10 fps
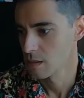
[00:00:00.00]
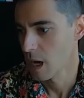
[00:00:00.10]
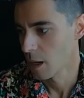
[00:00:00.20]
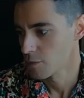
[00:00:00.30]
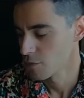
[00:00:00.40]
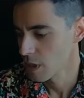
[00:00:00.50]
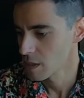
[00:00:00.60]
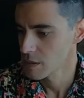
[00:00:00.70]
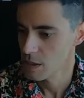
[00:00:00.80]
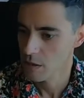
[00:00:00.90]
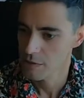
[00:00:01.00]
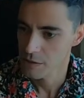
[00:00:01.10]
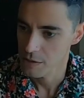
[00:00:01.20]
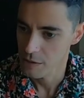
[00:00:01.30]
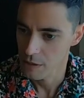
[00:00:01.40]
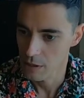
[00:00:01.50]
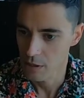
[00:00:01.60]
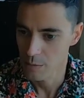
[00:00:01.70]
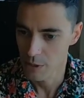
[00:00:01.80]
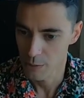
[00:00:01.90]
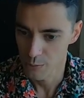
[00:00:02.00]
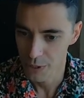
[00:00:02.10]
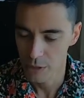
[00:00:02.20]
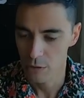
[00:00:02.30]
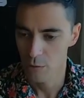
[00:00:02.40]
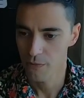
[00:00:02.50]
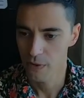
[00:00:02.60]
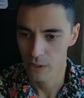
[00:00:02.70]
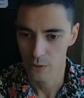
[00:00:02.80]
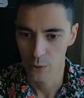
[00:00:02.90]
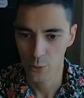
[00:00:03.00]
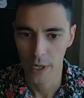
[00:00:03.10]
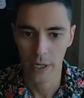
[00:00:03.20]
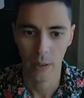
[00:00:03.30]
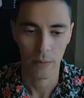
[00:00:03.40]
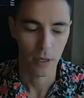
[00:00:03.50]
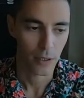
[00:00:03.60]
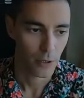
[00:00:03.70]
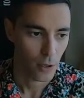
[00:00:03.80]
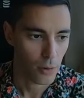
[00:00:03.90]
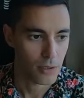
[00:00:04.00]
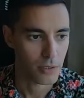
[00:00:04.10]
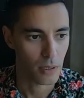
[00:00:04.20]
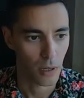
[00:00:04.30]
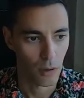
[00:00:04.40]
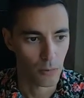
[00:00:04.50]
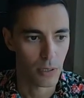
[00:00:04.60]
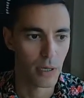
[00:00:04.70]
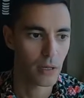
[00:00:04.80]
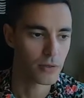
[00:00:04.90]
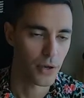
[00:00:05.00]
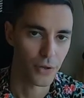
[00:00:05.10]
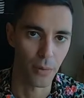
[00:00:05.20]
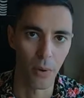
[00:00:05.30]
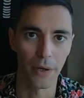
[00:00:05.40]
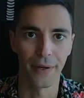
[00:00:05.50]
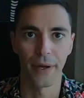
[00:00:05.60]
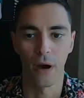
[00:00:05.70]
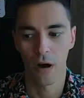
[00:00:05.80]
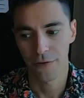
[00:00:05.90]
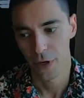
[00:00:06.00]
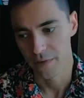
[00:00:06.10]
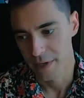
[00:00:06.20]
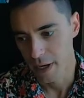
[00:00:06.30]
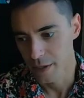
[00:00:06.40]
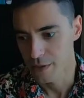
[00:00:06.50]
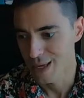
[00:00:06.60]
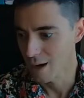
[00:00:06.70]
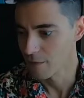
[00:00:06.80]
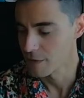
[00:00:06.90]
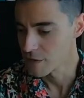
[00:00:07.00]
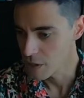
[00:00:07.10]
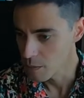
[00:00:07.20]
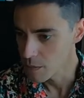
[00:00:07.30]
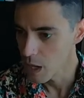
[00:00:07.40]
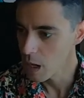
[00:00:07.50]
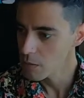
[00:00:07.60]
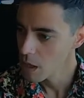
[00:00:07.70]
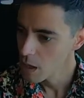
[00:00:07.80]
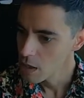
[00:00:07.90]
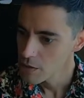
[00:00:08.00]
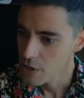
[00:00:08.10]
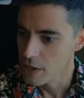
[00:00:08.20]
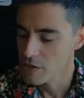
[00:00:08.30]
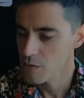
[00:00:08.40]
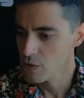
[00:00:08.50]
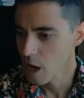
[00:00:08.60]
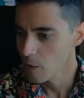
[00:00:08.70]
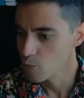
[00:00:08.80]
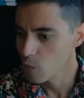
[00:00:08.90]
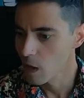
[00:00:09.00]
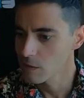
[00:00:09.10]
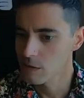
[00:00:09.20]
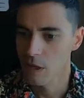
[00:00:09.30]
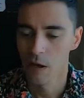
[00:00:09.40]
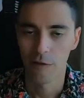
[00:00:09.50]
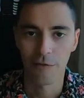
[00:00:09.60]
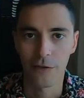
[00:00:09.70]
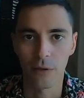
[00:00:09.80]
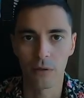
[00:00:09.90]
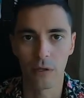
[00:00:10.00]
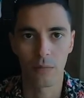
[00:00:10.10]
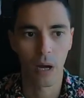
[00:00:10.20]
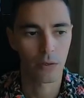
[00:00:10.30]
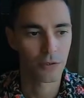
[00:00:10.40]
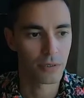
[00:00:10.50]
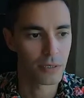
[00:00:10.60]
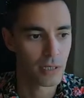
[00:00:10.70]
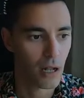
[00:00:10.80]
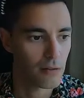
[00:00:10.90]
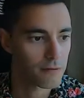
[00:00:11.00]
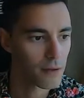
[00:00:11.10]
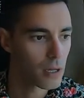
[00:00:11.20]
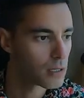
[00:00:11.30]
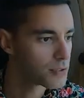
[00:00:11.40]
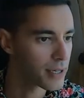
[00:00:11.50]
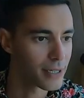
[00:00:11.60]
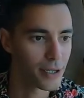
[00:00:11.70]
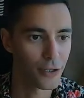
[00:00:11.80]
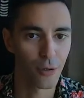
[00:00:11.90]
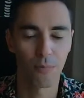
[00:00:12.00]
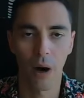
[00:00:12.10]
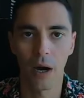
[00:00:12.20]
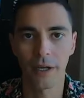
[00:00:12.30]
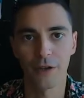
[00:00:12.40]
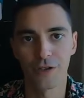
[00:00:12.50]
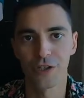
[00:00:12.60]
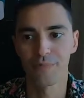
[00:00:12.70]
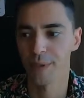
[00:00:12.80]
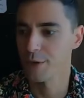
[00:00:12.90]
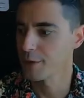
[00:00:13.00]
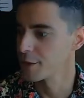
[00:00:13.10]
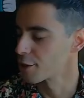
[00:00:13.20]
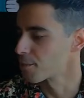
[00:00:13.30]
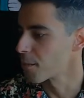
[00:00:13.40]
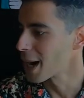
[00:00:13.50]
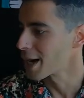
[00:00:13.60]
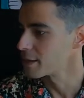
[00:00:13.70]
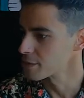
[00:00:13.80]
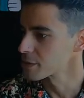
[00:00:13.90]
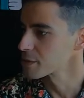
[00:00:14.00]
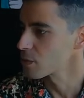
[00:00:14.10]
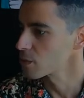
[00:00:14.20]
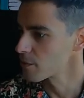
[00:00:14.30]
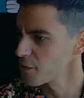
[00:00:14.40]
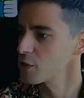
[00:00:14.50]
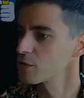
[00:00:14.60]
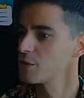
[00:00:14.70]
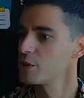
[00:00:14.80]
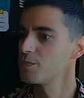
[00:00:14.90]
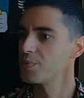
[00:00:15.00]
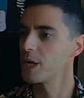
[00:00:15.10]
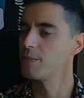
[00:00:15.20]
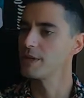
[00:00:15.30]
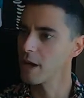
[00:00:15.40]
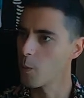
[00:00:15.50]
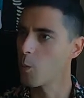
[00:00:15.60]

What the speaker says: time to myself. Just did a little bit of recoup. Felt great. I'm like, you know, it's the long weekend. Take the Monday off. You haven't had a day off in some time. Take some time, rest. Feel good about yourself. Take care of your body, your spirit, your mind, your soul. Feel good, baby. Get